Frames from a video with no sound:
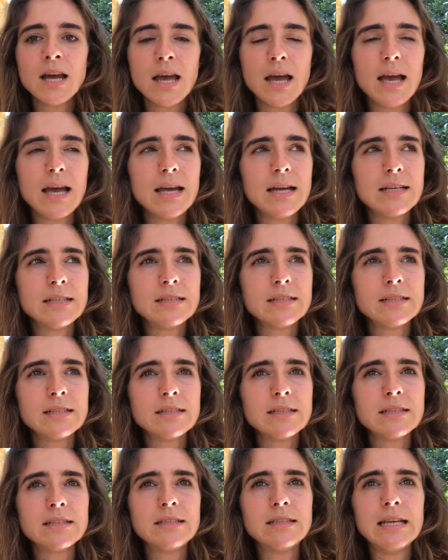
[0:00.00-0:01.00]

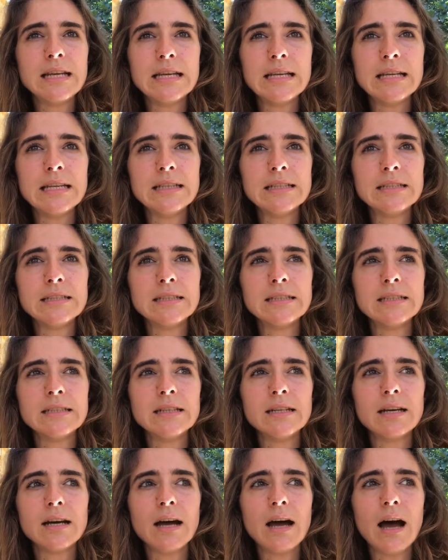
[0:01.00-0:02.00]
And then
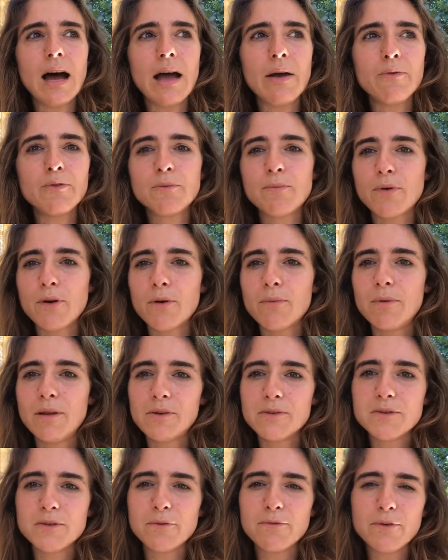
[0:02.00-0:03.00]
I would probably
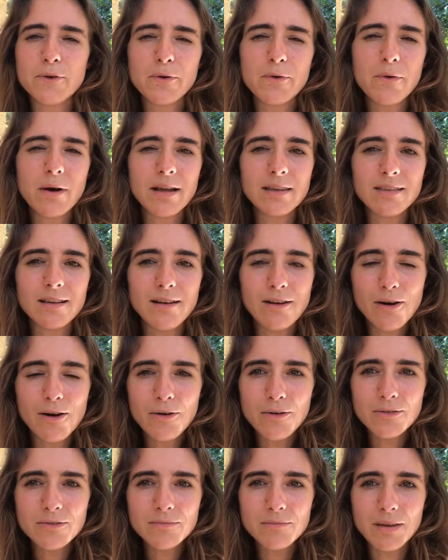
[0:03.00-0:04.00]
also feel quite
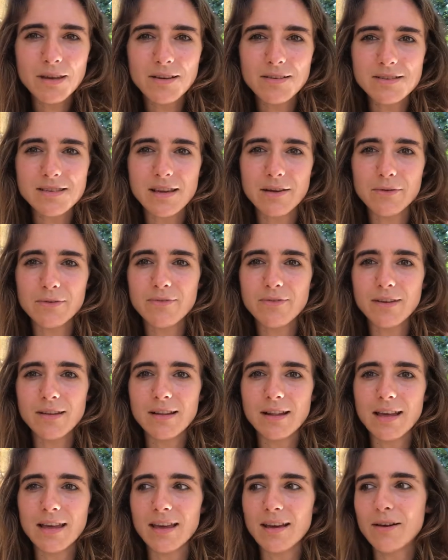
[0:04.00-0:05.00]
alone, because I would feel
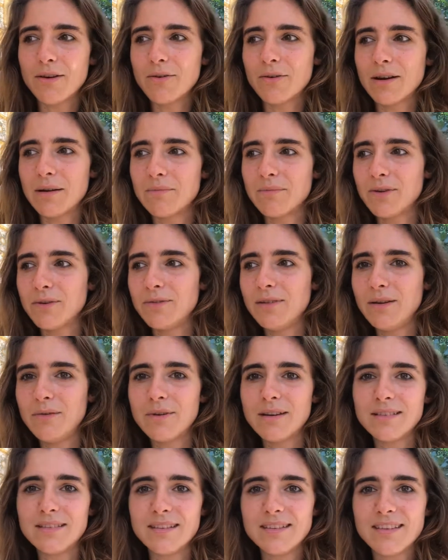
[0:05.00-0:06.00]
like, oh, I'm the only
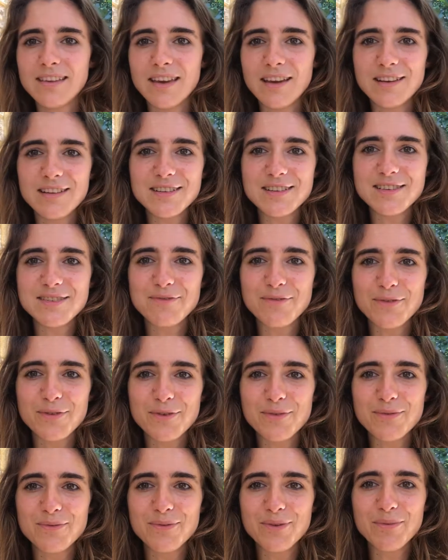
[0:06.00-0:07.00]
one that cares
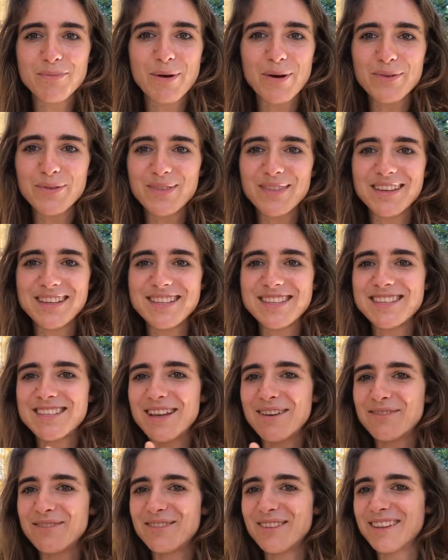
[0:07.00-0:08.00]
about this
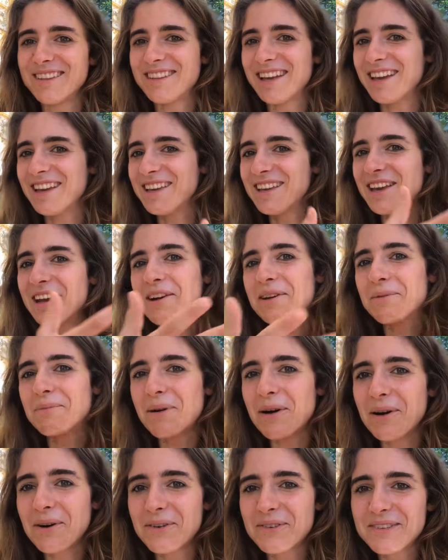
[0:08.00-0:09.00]
stuff that I care
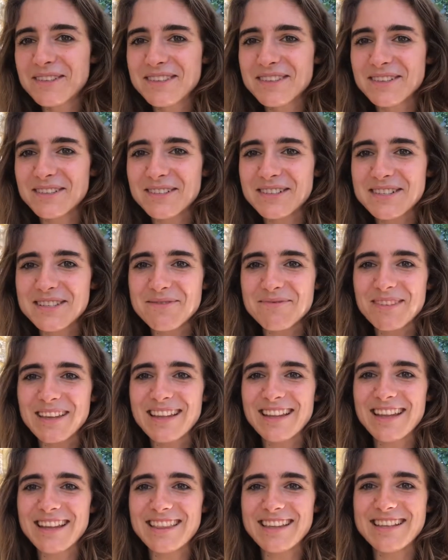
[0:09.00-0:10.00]
about, or something
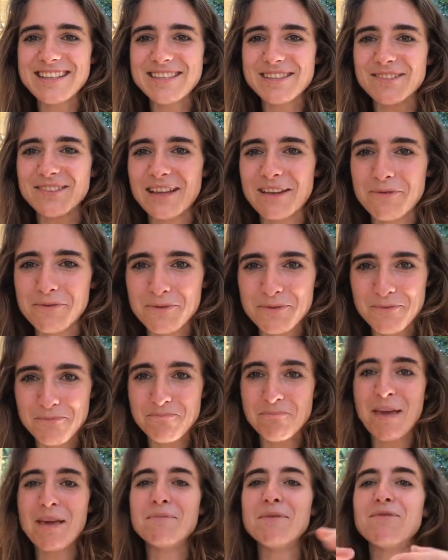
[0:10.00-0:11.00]
like this. So that would
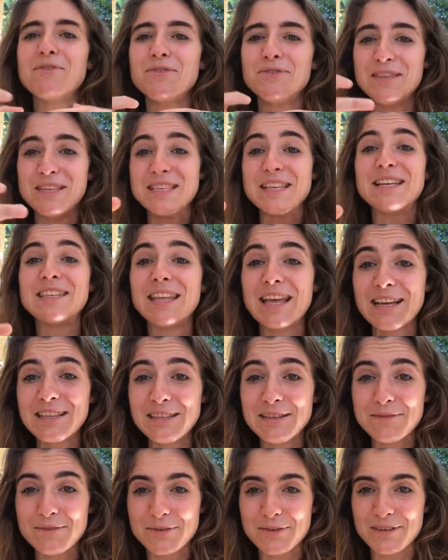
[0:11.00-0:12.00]
make me feel
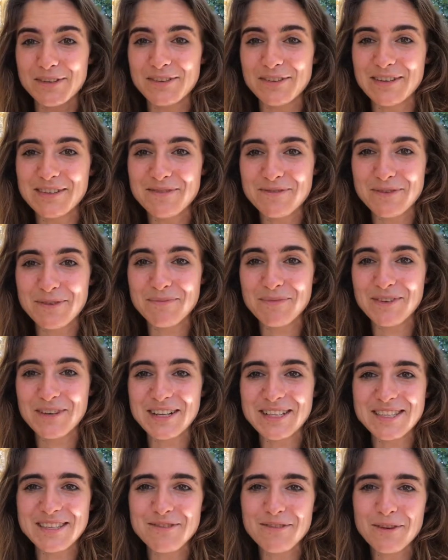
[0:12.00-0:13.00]
disconnected from the
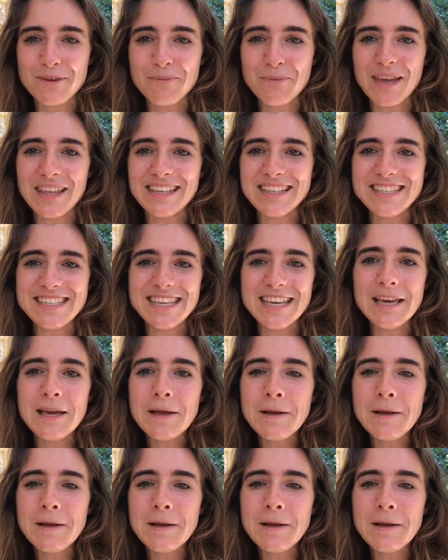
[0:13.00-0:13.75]
rest of humanity.